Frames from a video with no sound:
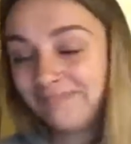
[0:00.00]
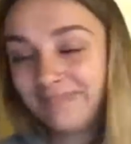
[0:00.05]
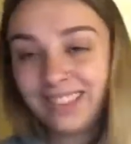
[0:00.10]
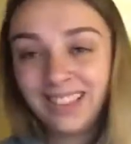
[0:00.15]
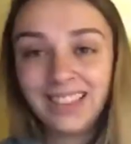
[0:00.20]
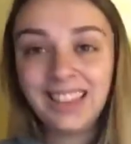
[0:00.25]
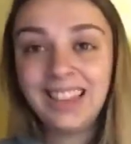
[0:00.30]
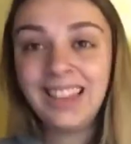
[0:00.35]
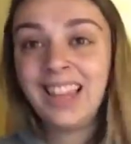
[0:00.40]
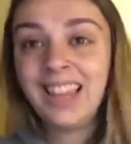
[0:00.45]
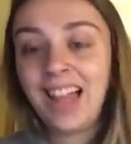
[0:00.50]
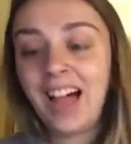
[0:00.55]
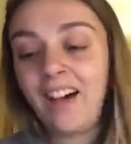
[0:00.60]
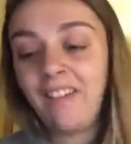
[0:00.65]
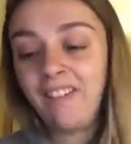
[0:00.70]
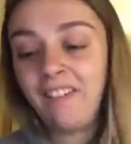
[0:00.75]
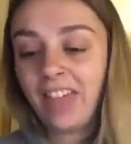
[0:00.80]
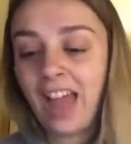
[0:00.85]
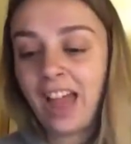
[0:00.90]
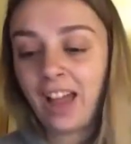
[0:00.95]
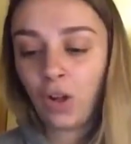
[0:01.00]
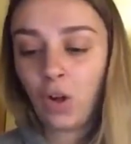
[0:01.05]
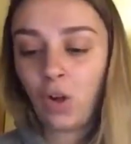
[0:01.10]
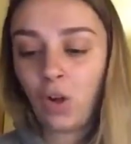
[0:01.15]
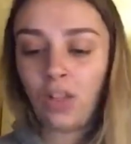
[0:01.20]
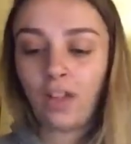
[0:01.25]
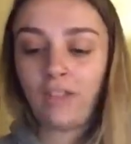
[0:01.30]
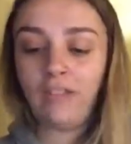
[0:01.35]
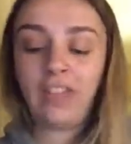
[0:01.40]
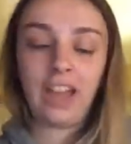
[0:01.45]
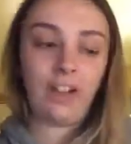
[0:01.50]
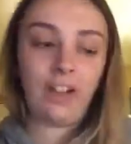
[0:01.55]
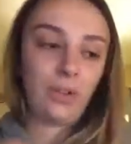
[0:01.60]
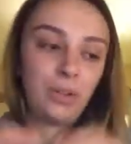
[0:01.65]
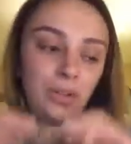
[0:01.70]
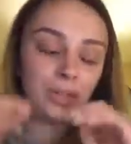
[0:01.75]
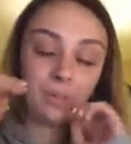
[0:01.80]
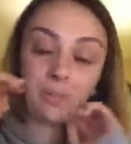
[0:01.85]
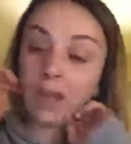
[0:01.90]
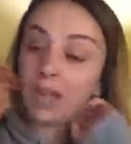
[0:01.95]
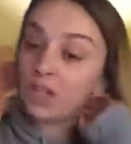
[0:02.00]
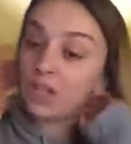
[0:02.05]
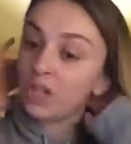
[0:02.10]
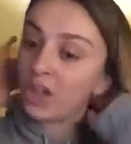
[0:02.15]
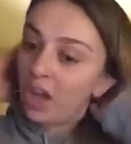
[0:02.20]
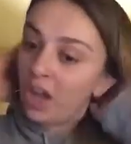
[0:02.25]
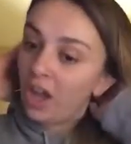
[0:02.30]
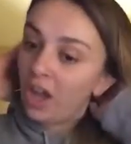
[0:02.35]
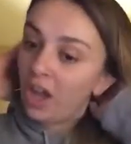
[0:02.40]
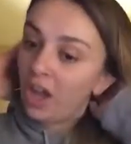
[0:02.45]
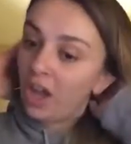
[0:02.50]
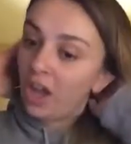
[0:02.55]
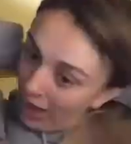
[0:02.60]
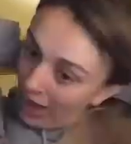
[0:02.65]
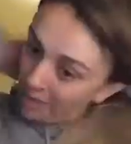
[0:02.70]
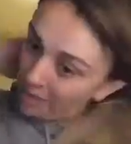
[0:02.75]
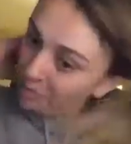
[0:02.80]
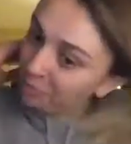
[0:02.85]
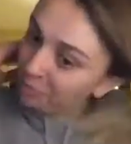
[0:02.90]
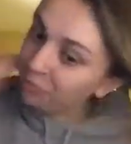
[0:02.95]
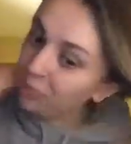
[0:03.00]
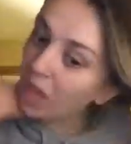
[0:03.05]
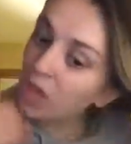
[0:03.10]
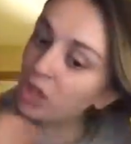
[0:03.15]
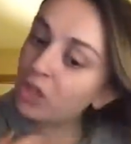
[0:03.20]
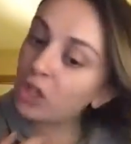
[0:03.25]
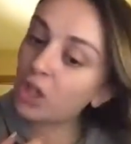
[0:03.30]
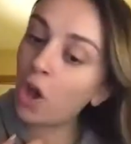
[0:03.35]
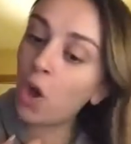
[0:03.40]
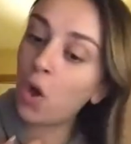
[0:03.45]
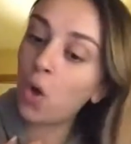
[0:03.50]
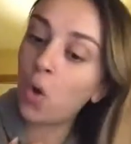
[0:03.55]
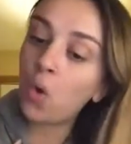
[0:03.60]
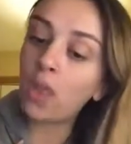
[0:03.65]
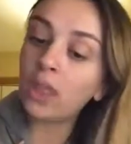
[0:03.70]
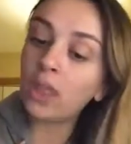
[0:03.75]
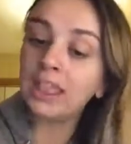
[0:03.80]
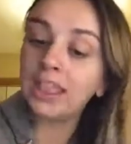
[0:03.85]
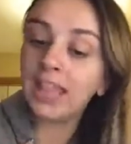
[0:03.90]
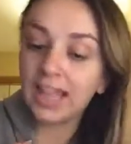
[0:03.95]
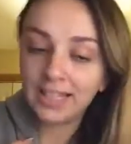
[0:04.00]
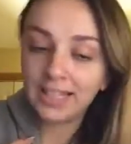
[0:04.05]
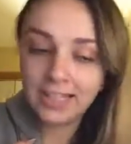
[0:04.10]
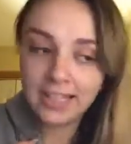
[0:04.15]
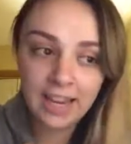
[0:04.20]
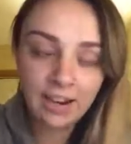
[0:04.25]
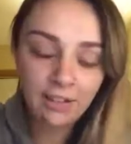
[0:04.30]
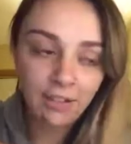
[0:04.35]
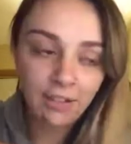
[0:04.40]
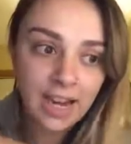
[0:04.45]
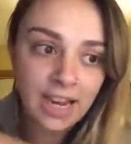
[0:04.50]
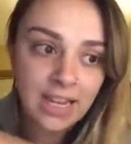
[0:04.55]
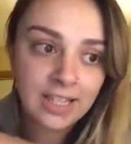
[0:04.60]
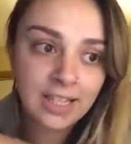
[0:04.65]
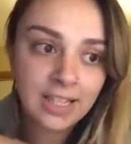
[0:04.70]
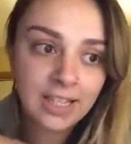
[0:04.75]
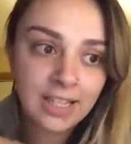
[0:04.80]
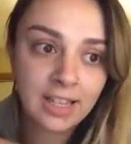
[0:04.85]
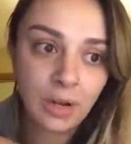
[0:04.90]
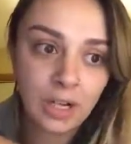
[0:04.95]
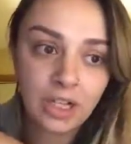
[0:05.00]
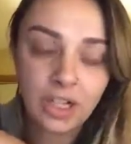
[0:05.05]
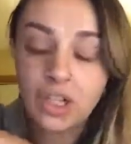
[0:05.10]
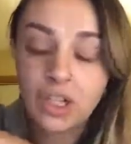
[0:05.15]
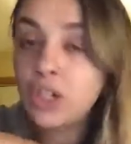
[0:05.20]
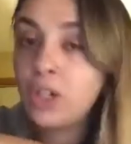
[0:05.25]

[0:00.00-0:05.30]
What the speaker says: Love that goal. Love that goal so much. Okay. So let's get right into the question.